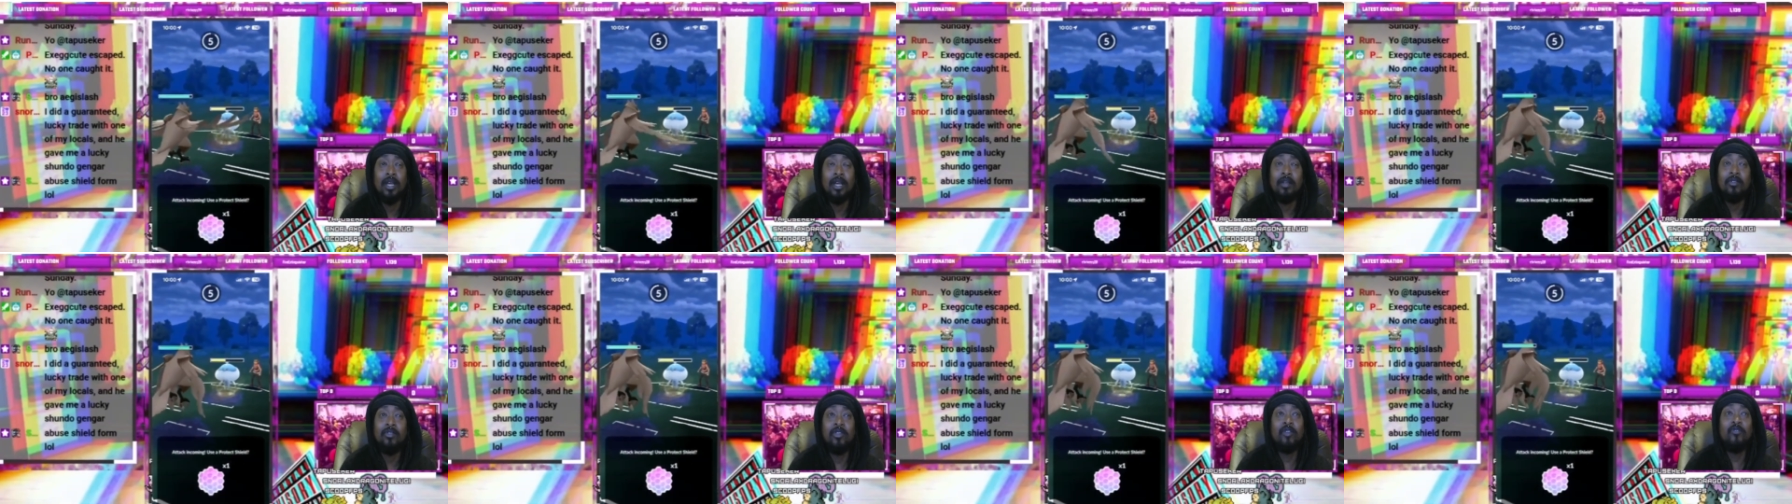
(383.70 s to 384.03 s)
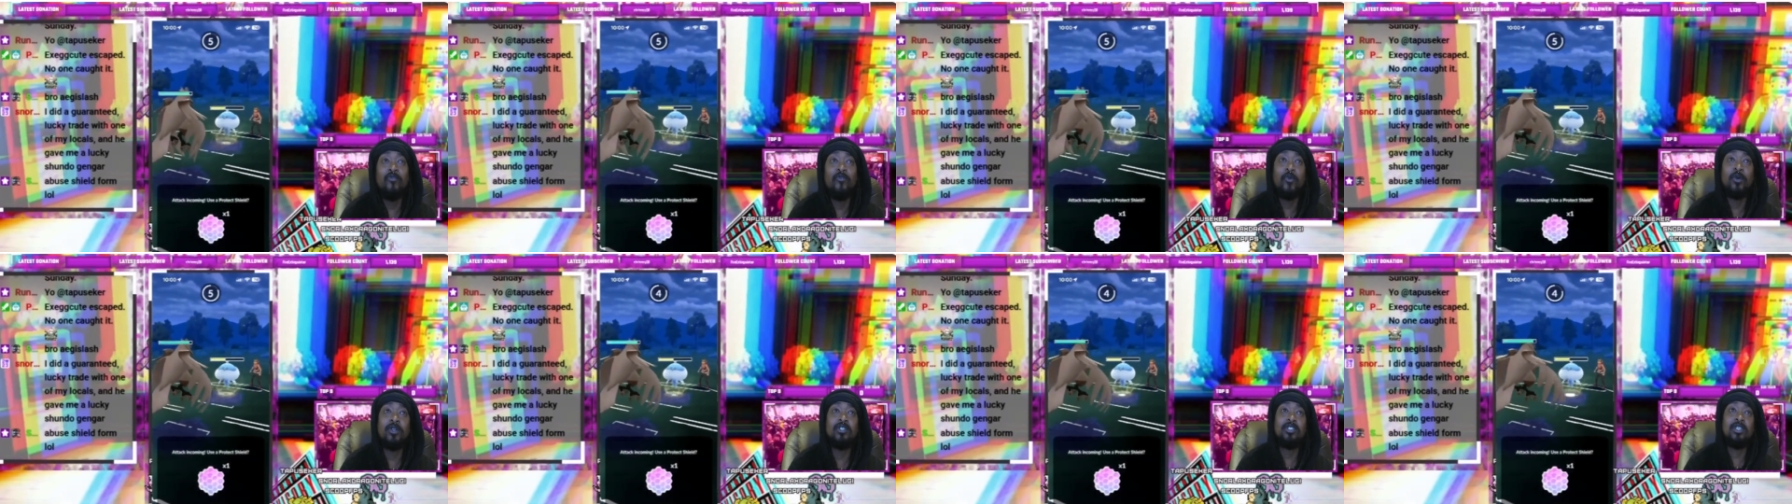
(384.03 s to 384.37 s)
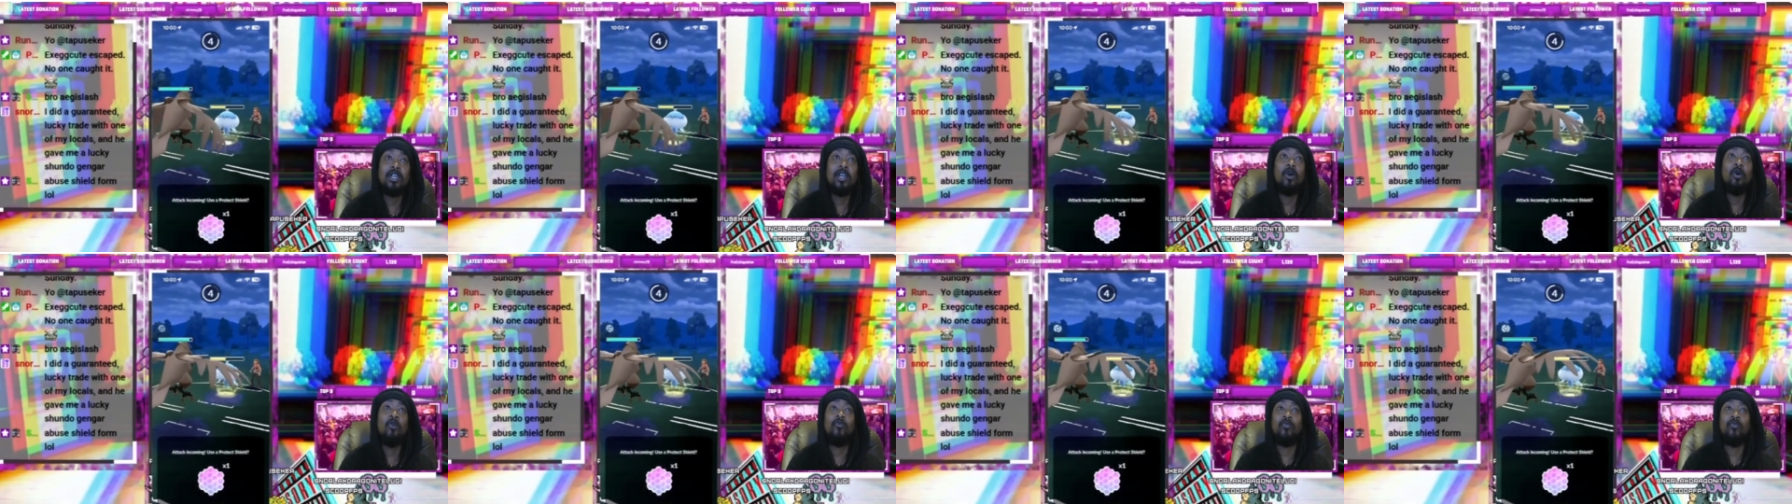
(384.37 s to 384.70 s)
They're forced to
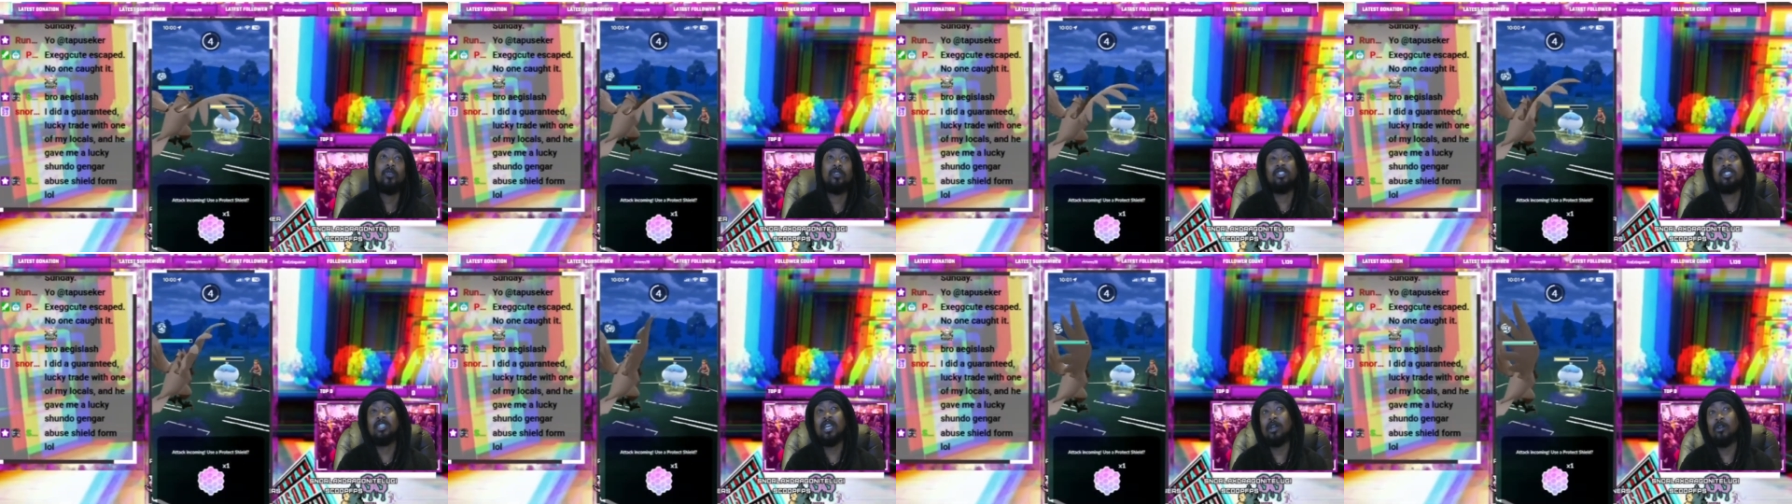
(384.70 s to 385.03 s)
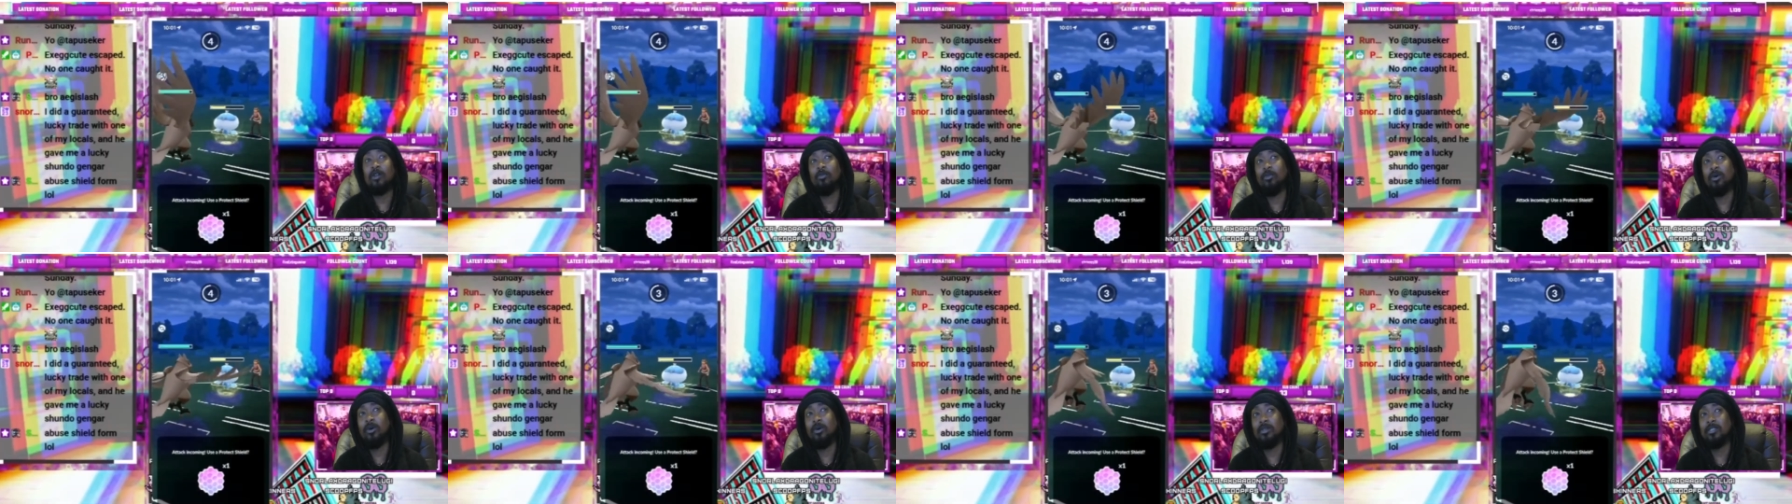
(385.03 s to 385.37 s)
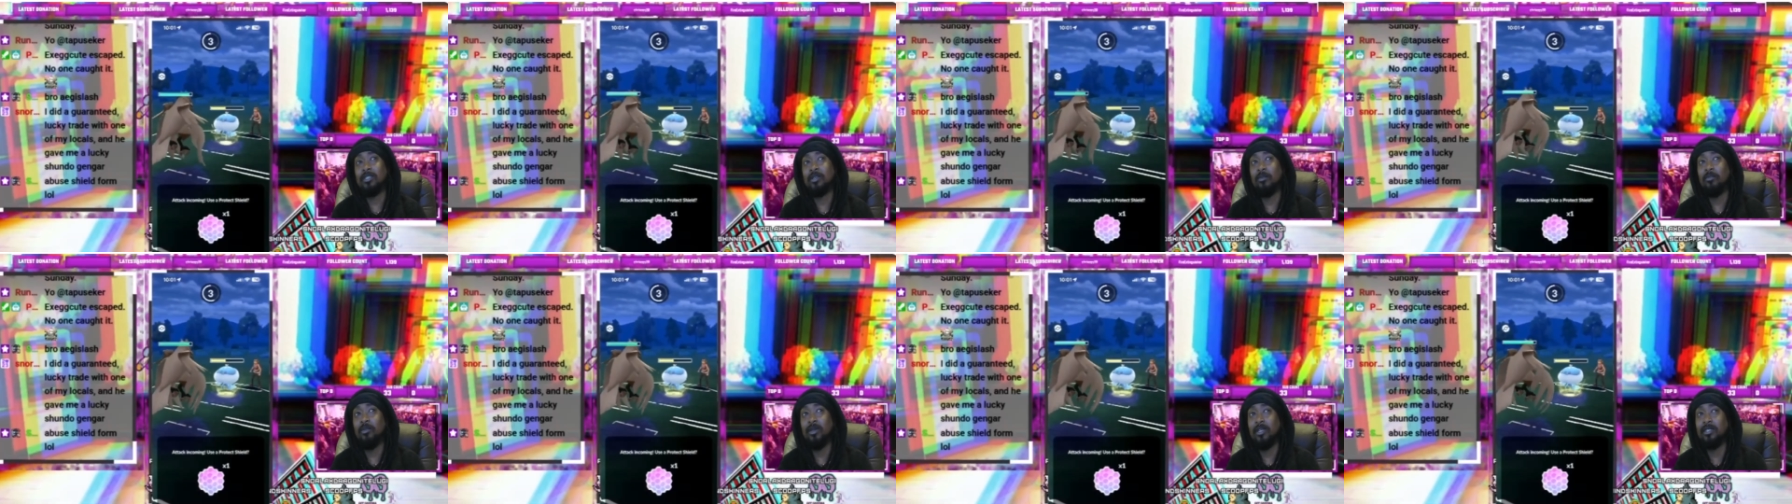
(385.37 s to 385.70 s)
go for Shadow Balls.
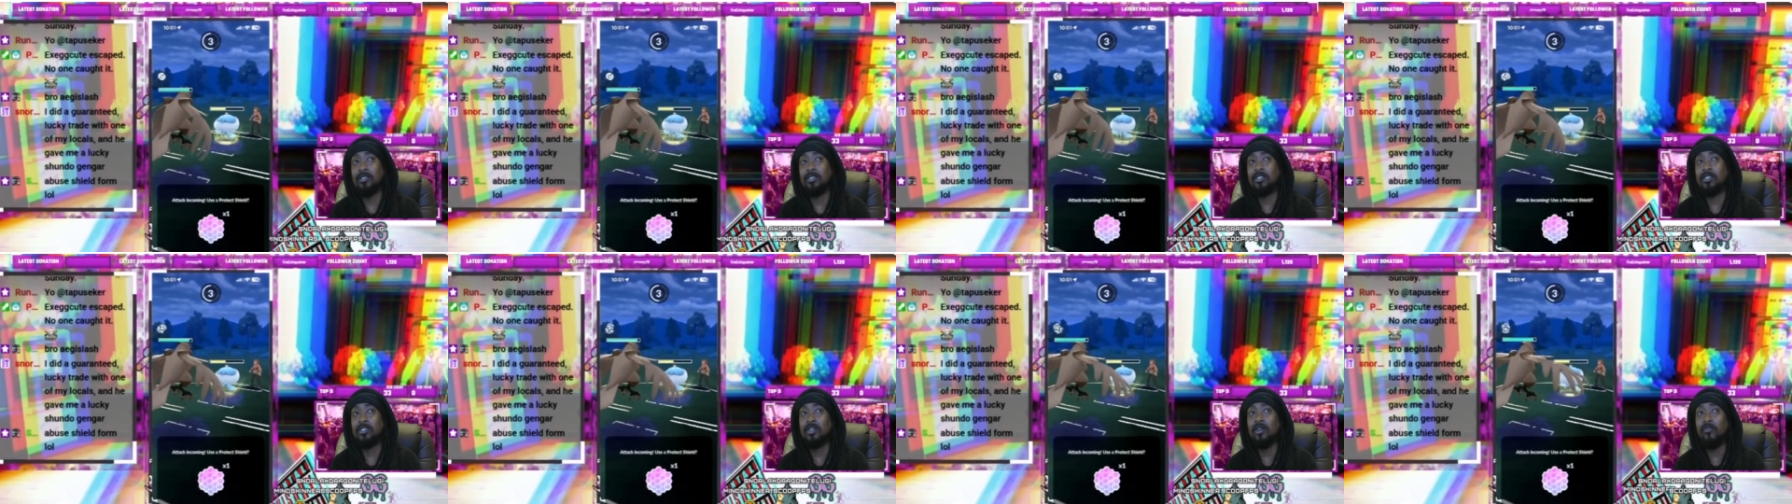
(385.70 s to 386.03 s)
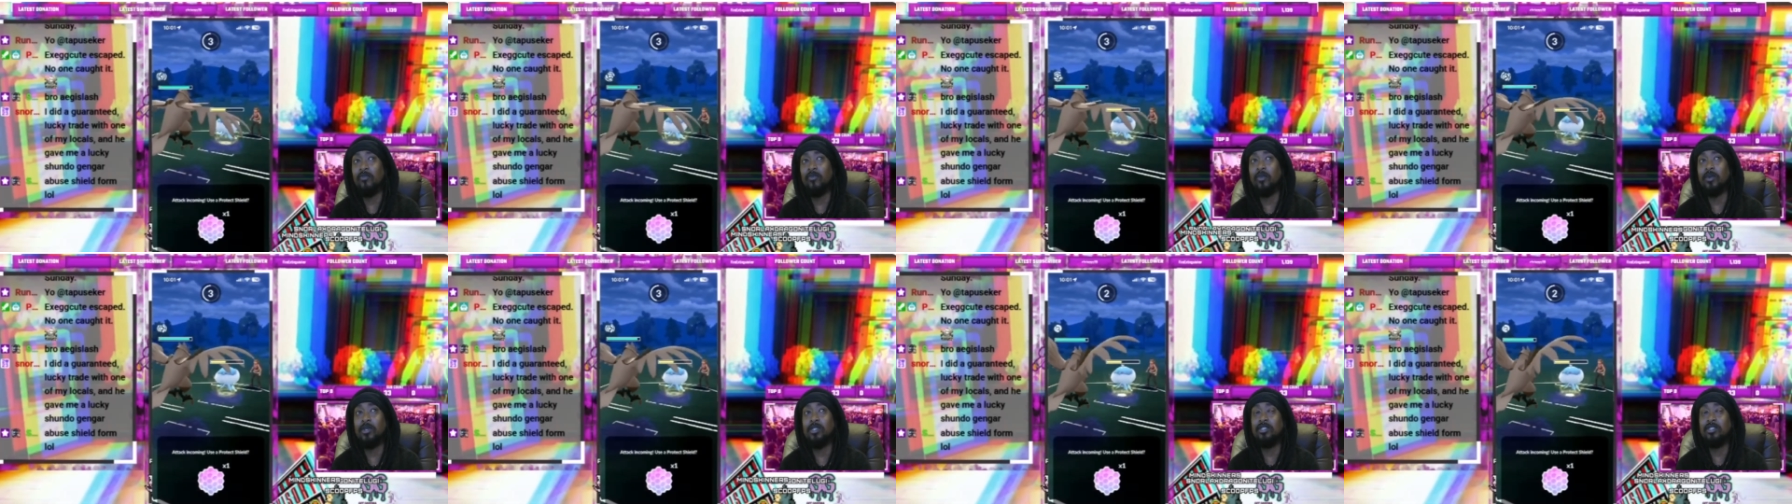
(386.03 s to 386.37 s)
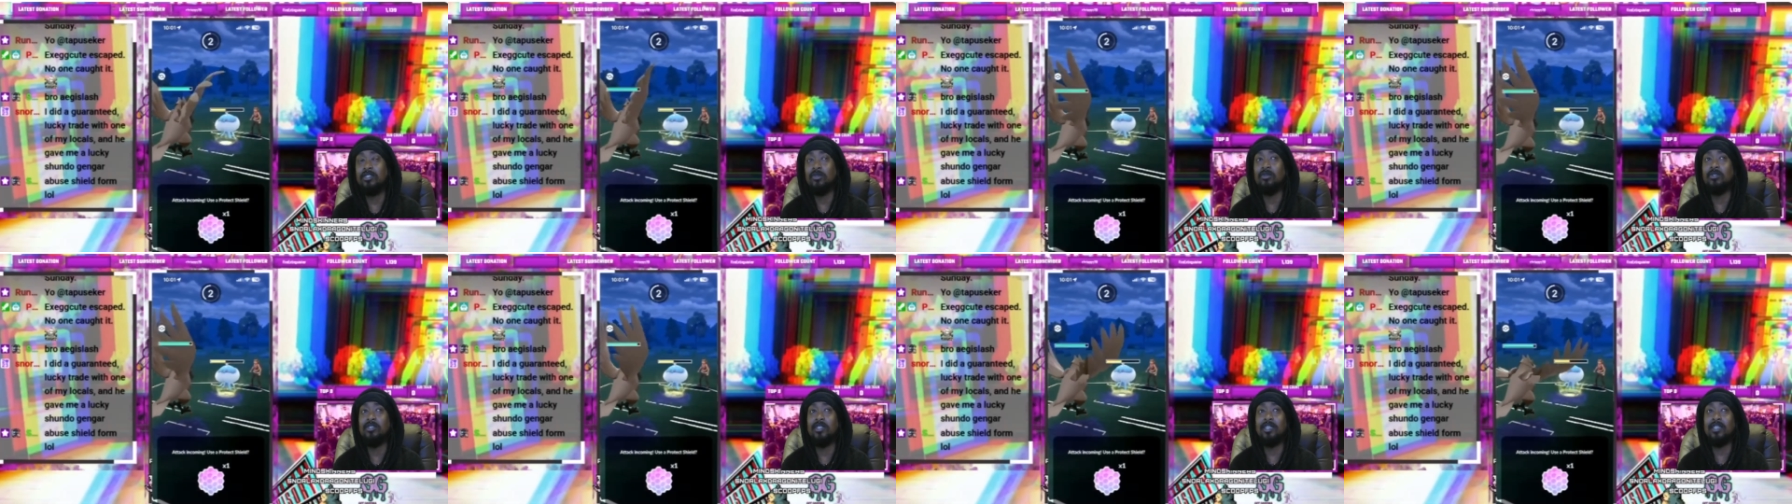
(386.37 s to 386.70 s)
I mean, Surf would
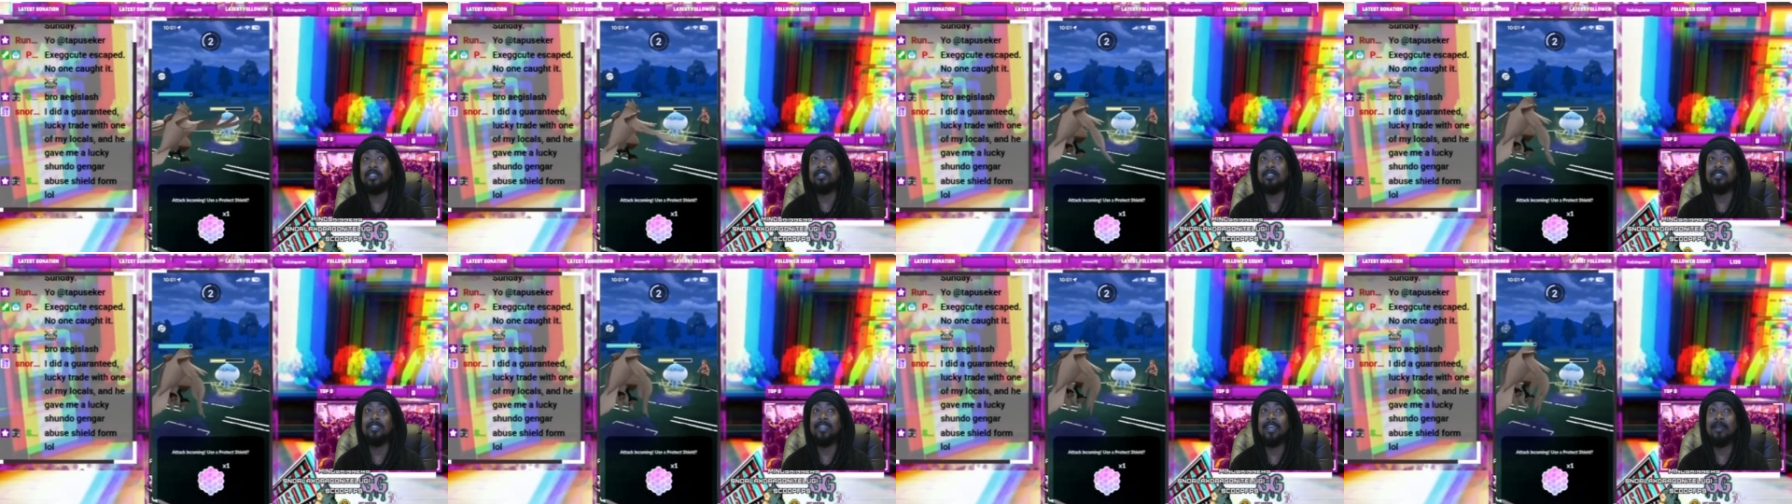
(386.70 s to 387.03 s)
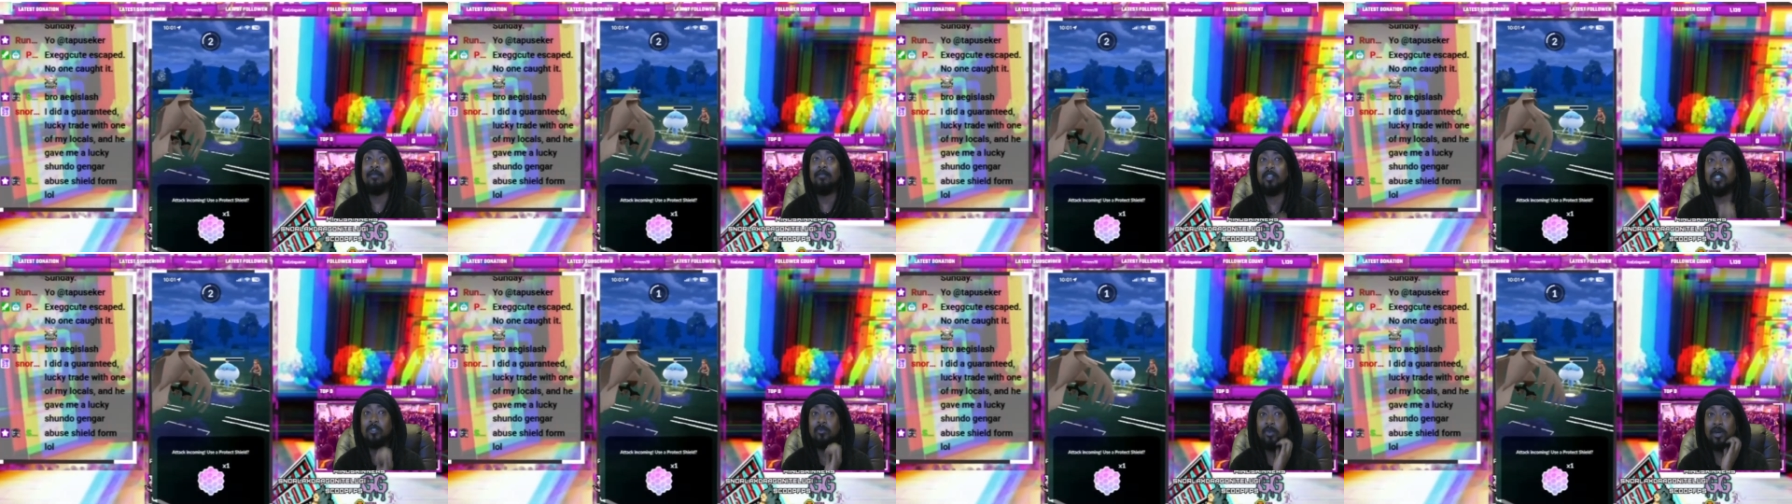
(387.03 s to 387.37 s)
do decent damage,